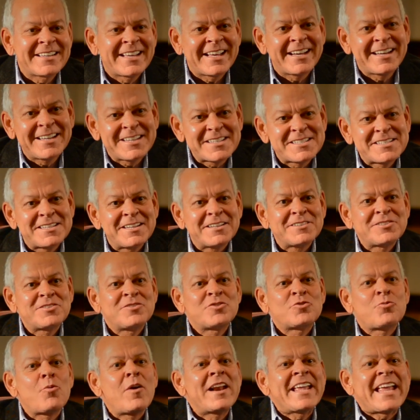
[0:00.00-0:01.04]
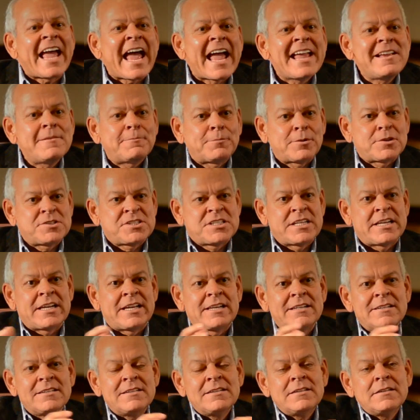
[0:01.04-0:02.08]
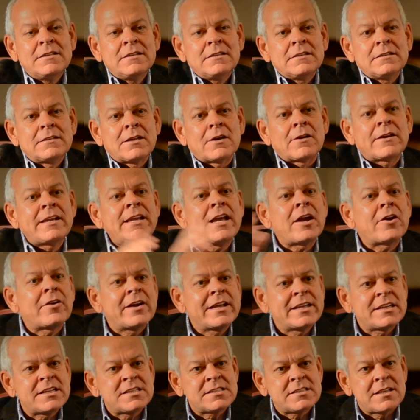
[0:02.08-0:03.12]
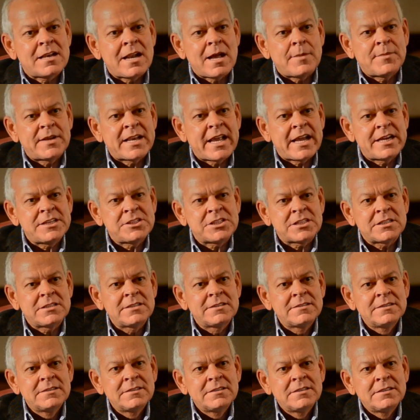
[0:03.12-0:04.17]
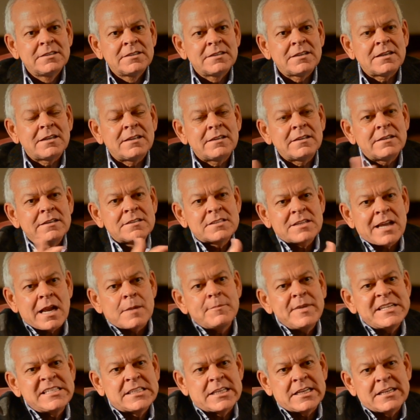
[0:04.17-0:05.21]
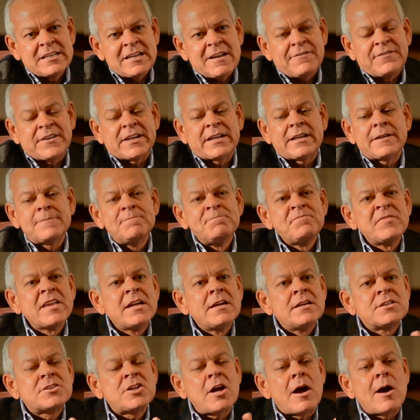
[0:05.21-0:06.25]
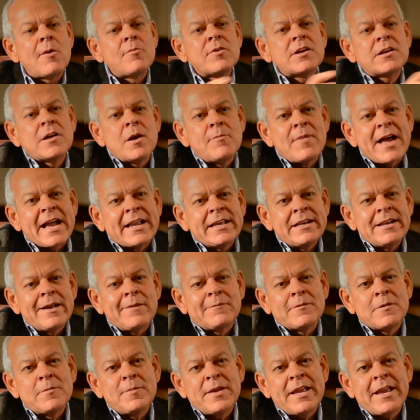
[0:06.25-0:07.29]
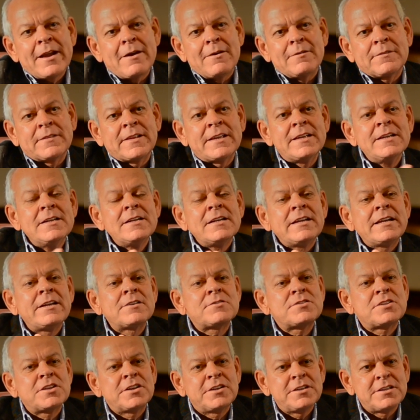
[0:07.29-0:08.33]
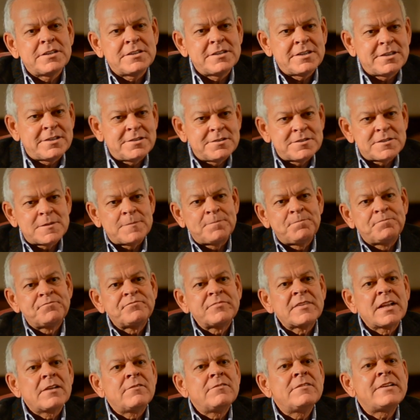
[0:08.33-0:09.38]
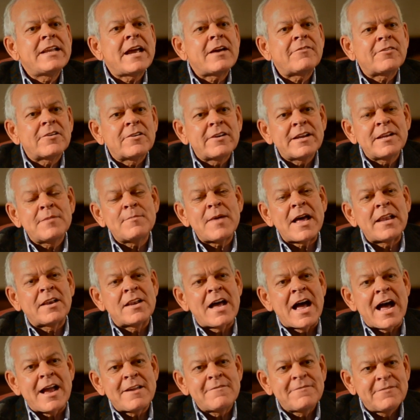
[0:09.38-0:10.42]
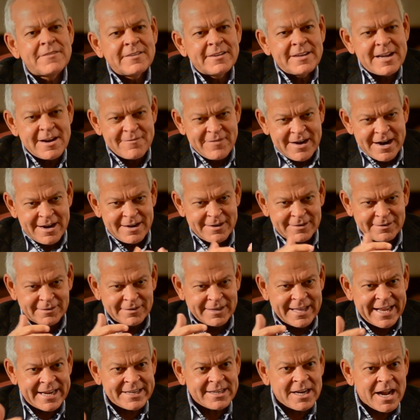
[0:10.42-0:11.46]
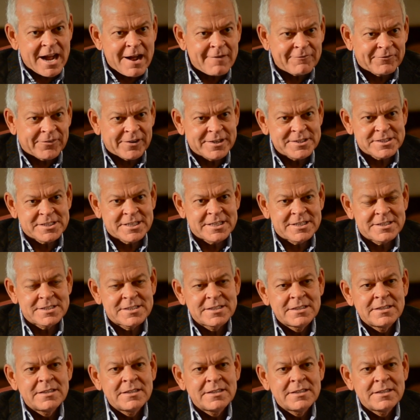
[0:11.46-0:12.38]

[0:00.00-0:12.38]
that it's the 28% that are carrying this denomination. It's got to be significant. So I want to go back and help them to be healthy. Here's the good news. Never in my life have I led conferences